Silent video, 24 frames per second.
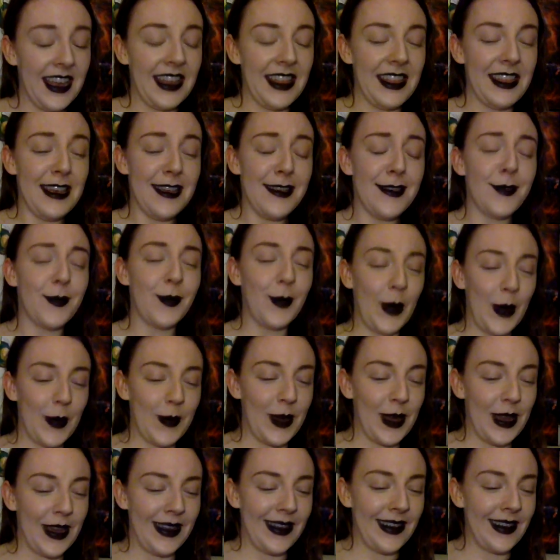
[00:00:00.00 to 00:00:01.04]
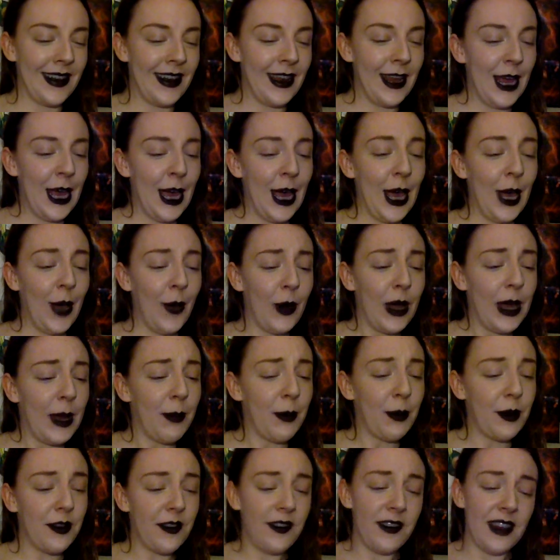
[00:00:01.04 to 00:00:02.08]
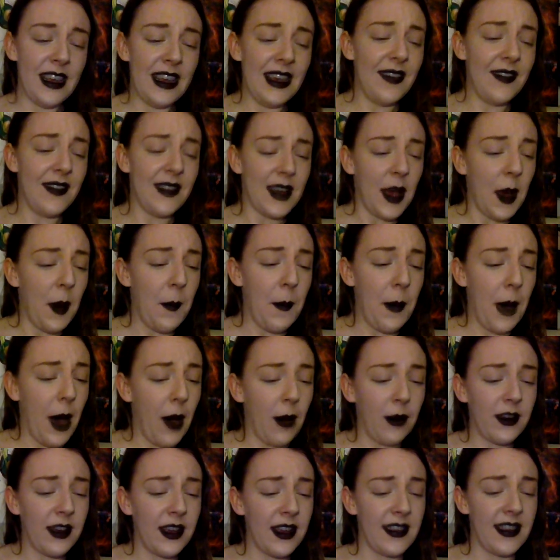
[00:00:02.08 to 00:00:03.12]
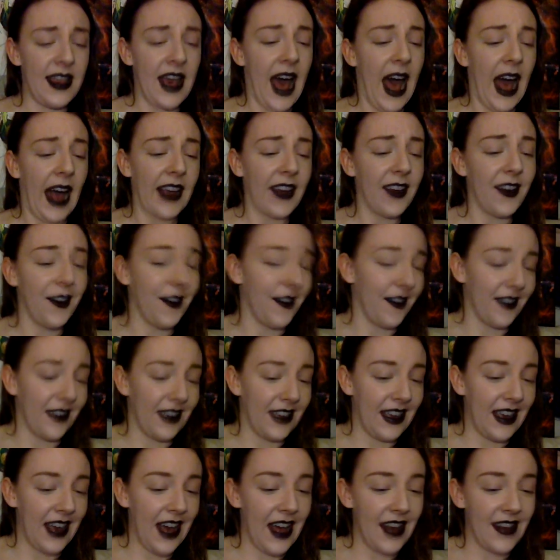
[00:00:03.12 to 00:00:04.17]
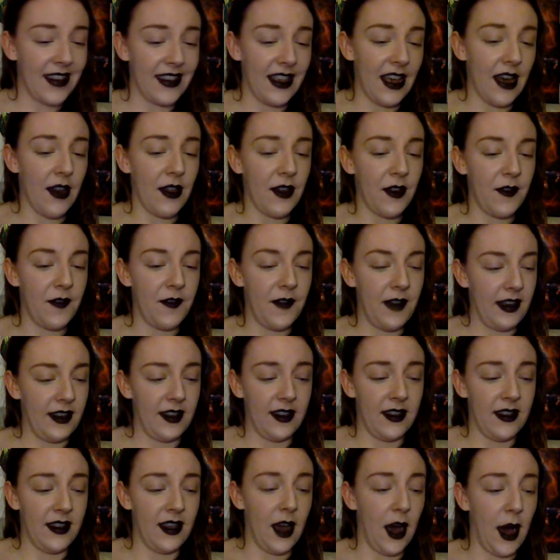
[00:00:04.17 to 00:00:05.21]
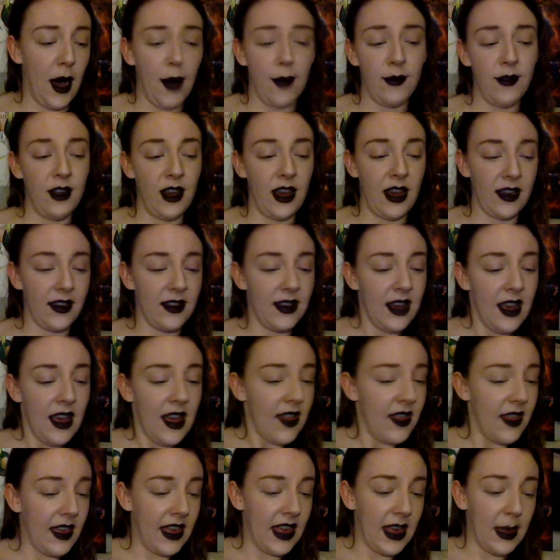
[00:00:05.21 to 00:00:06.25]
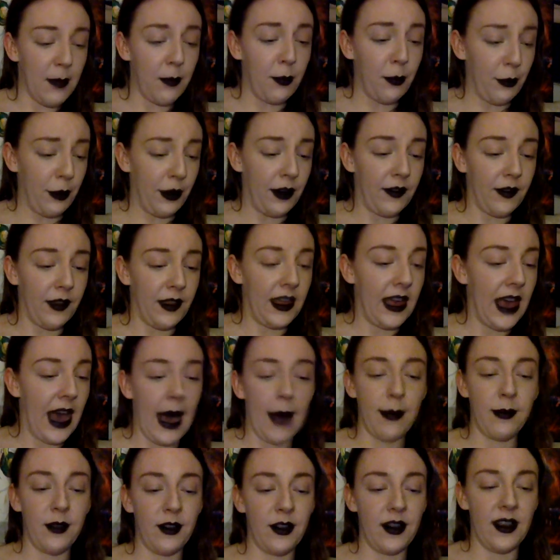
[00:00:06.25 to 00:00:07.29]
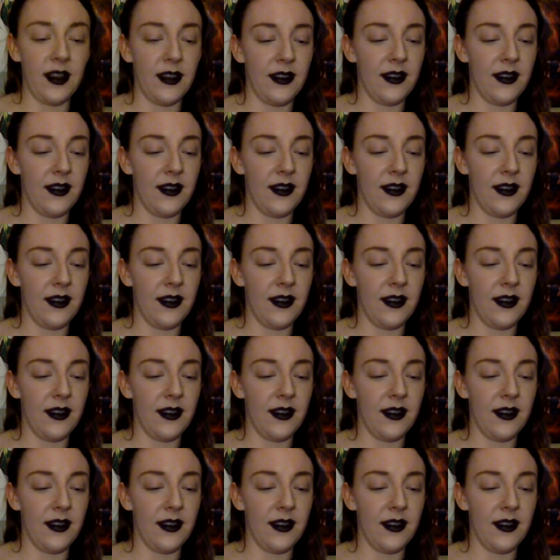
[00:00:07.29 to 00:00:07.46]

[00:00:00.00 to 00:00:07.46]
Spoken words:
This woman, who he perceives about as accurately as the other fantasy object that briefly captured